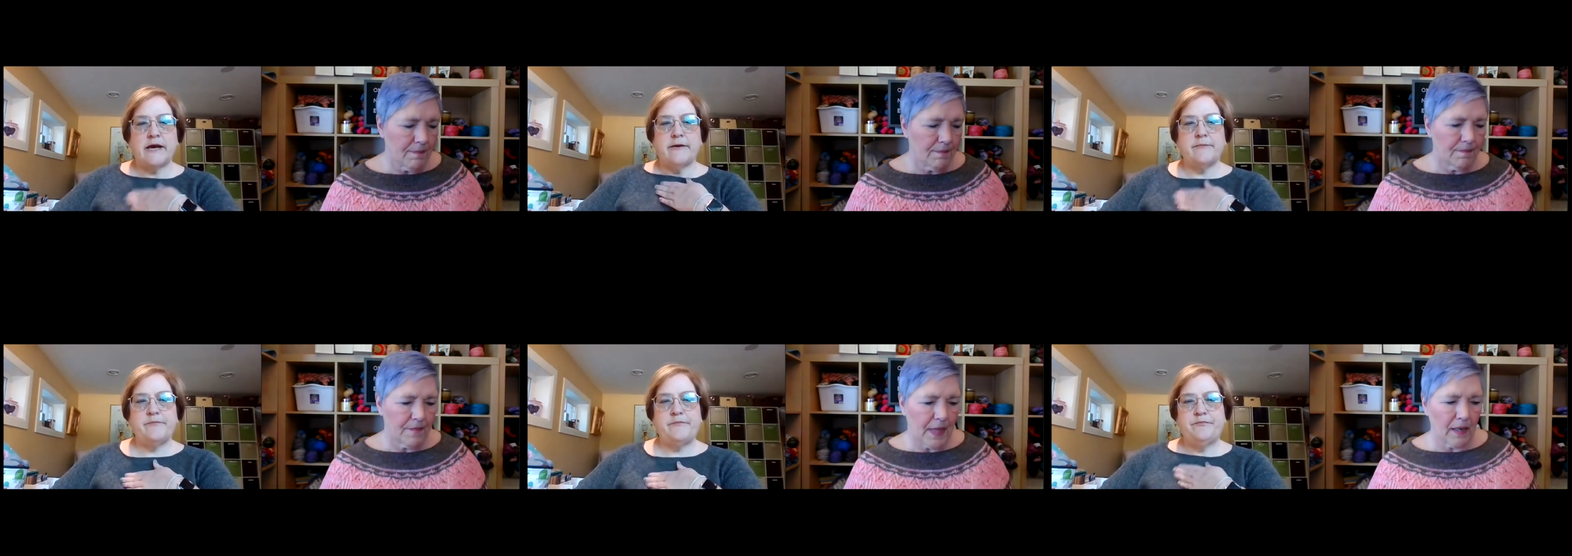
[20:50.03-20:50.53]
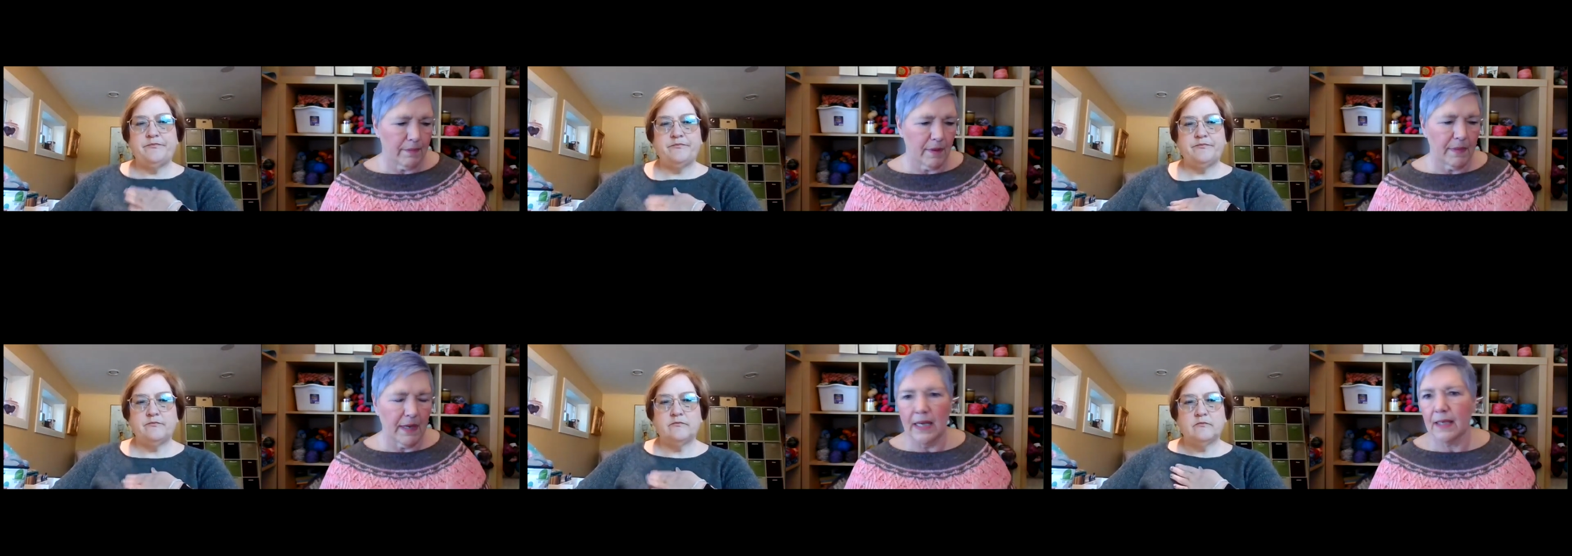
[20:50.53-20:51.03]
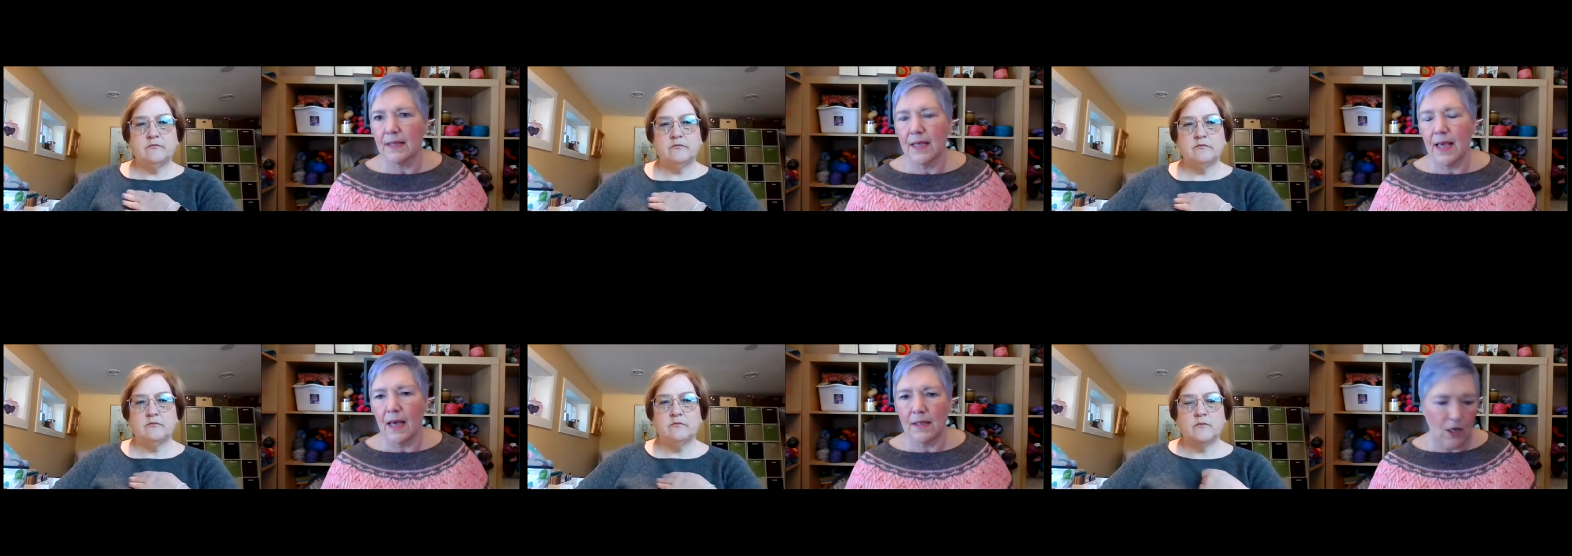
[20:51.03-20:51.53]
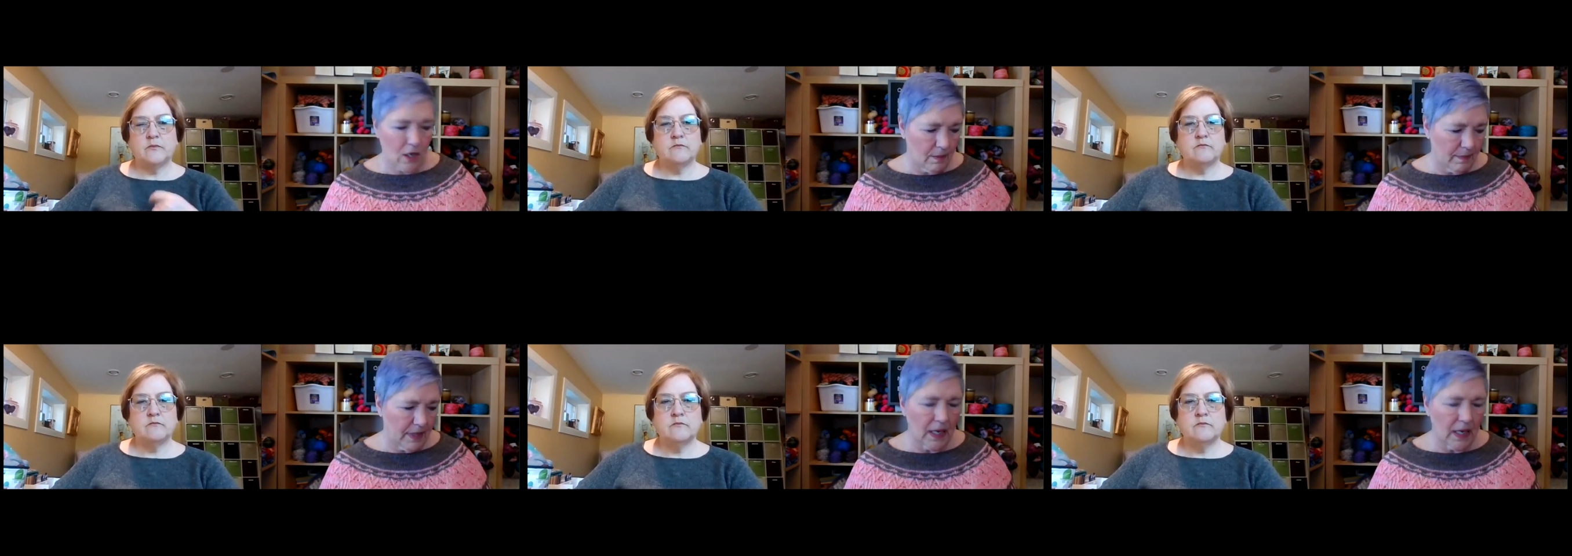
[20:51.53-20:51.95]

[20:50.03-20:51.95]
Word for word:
Speaker 1: Um, that'll be my next cast on.